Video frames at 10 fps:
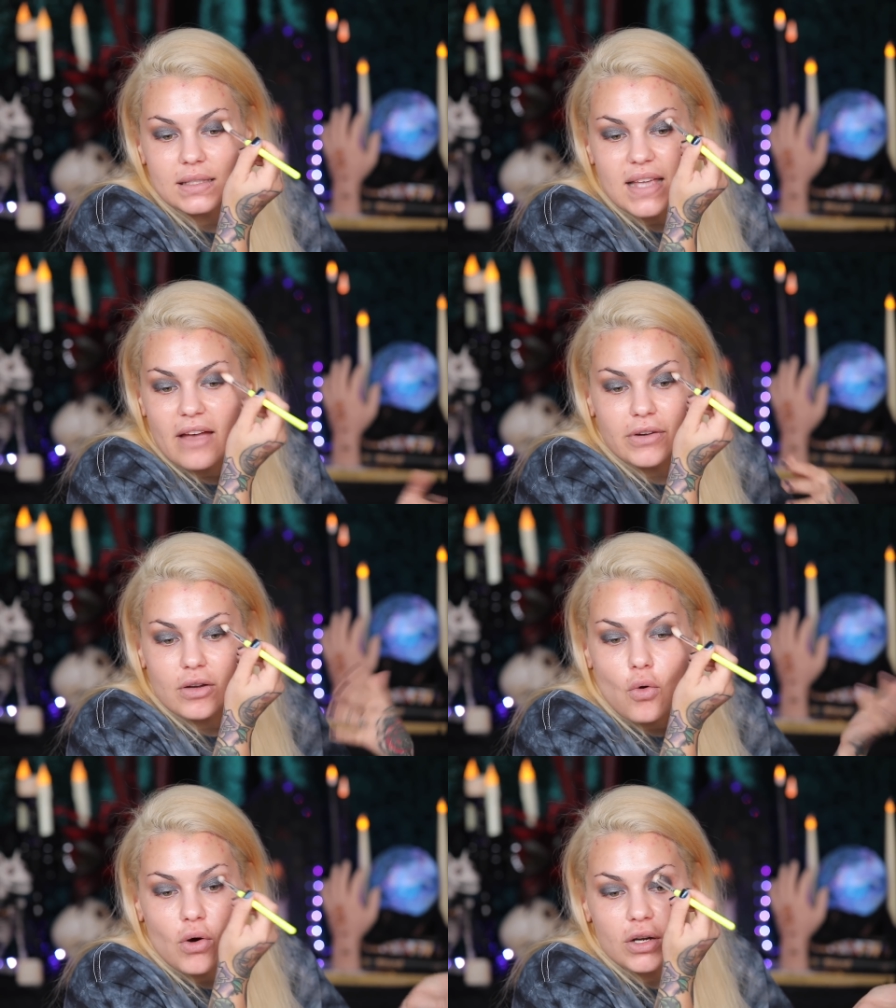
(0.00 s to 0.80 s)
It's every
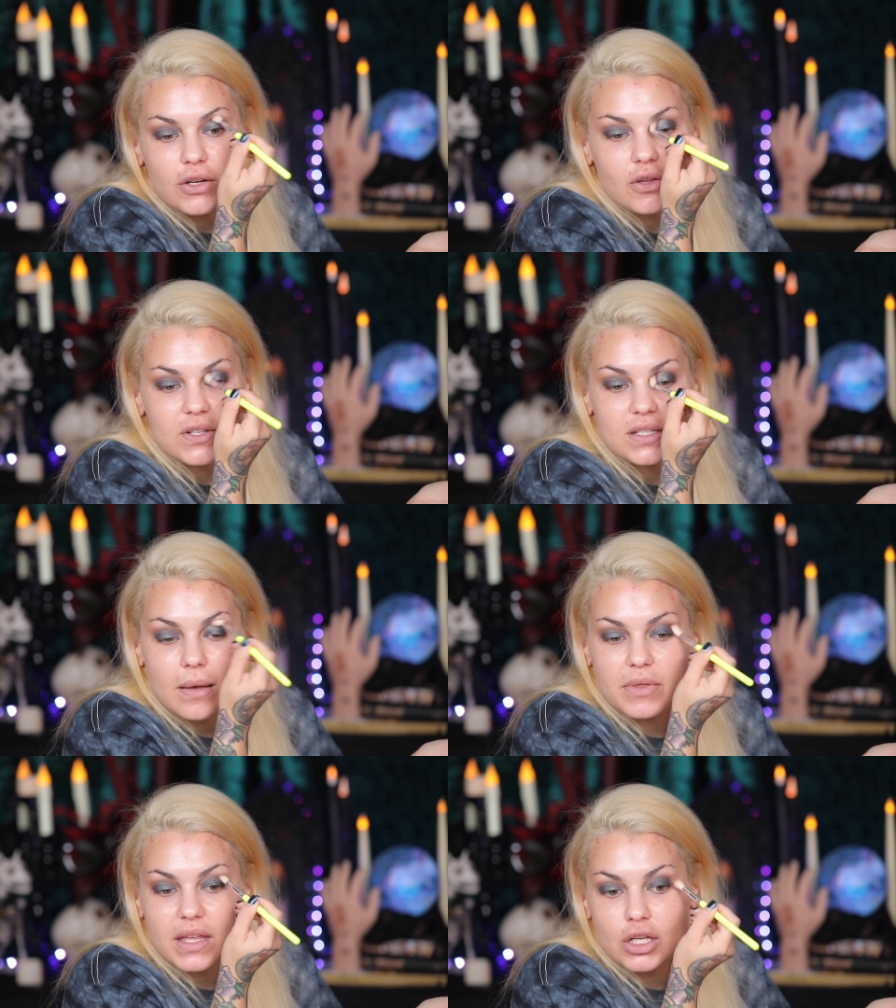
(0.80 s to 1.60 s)
corner, there's
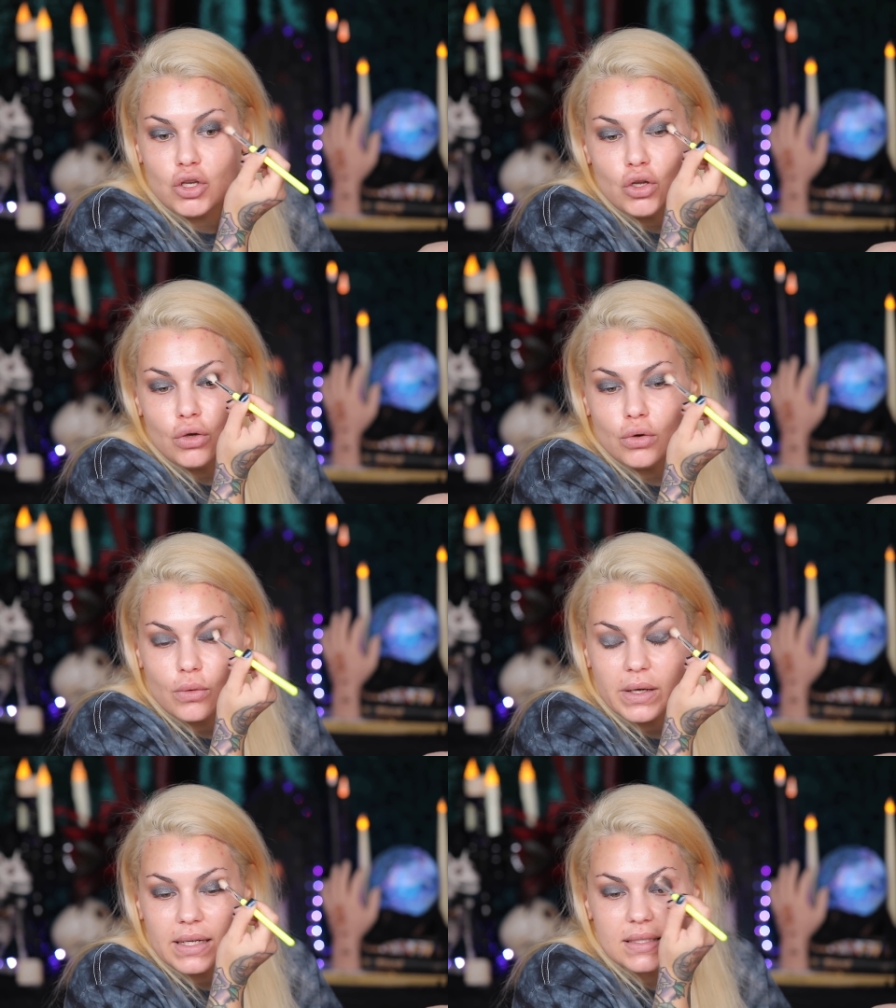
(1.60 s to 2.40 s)
something
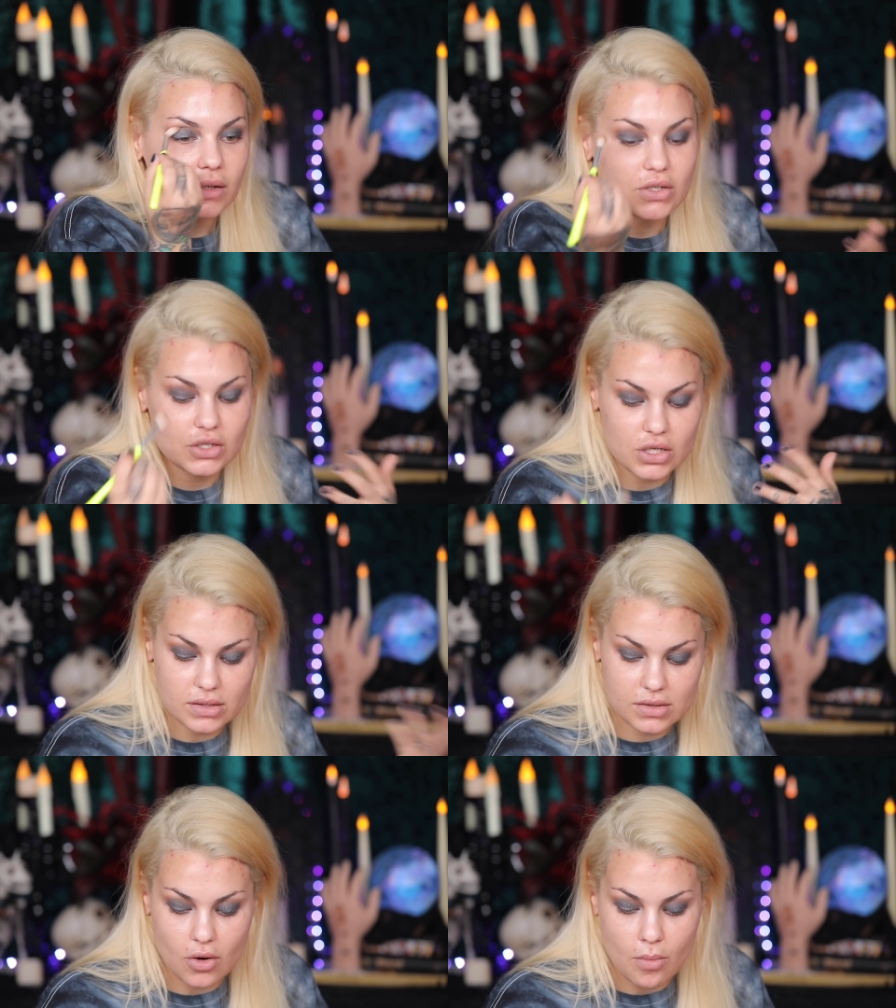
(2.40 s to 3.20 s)
new, and it, there's
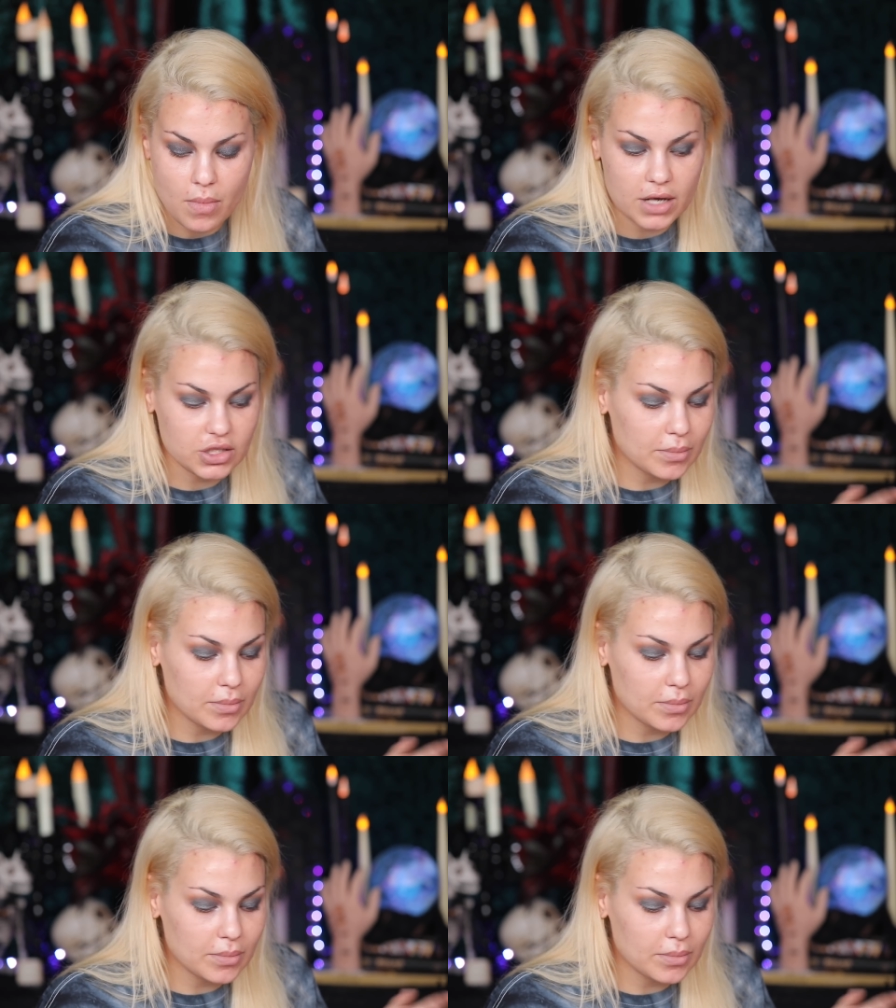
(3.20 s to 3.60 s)
just so much.